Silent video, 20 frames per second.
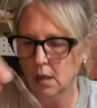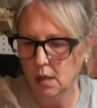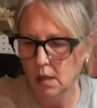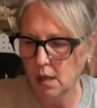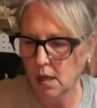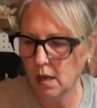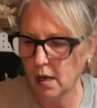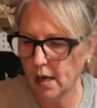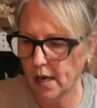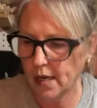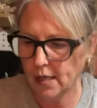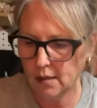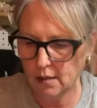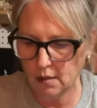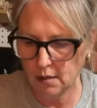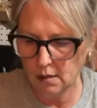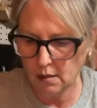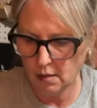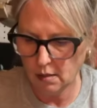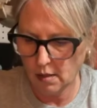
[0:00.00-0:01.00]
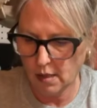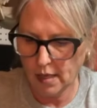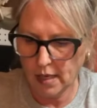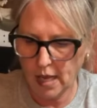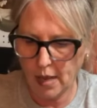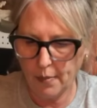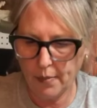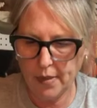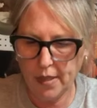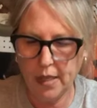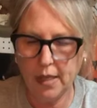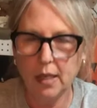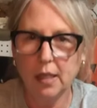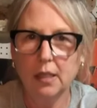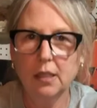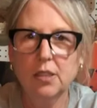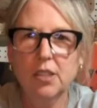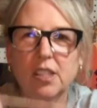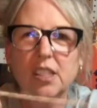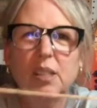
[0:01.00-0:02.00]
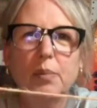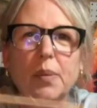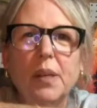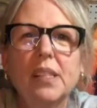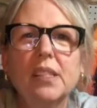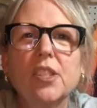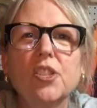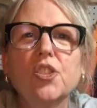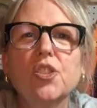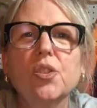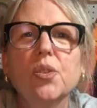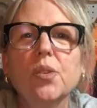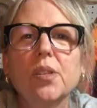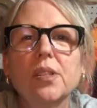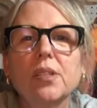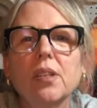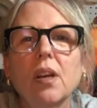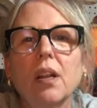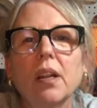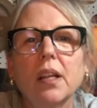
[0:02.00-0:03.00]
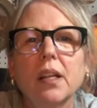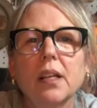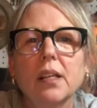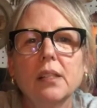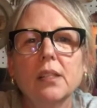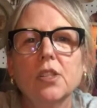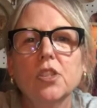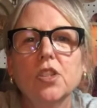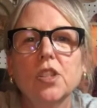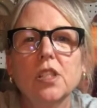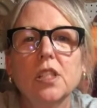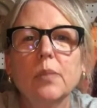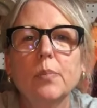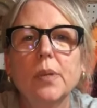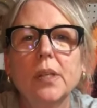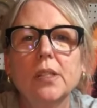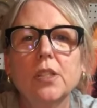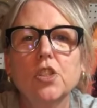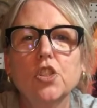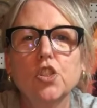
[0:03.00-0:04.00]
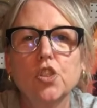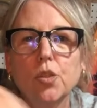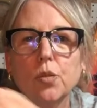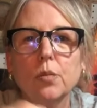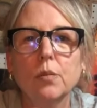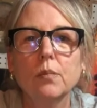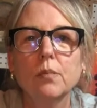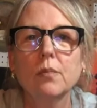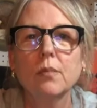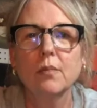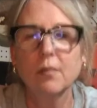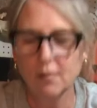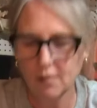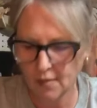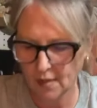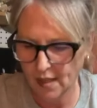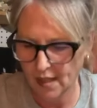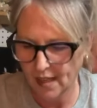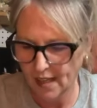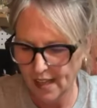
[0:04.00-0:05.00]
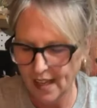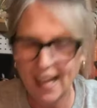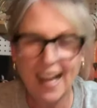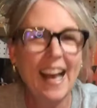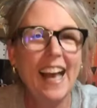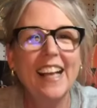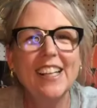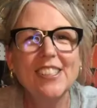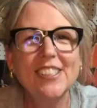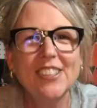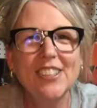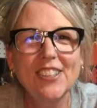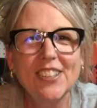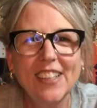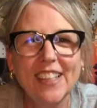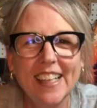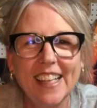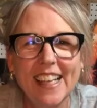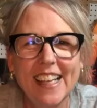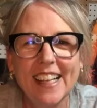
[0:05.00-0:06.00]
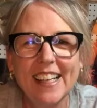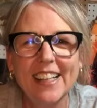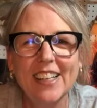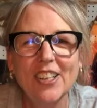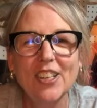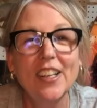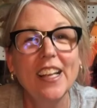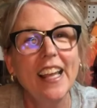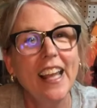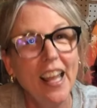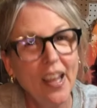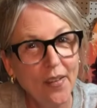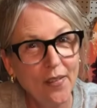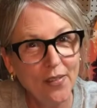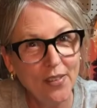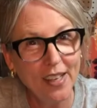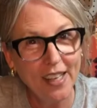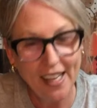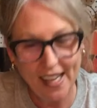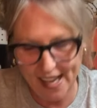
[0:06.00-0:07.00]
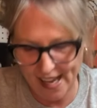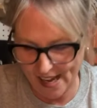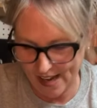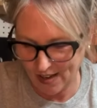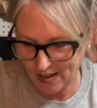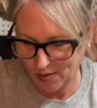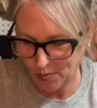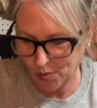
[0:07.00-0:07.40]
All right, so I got me just a piece of jute is all it is. It's just a piece of jute. Hey, Charlene, good evening.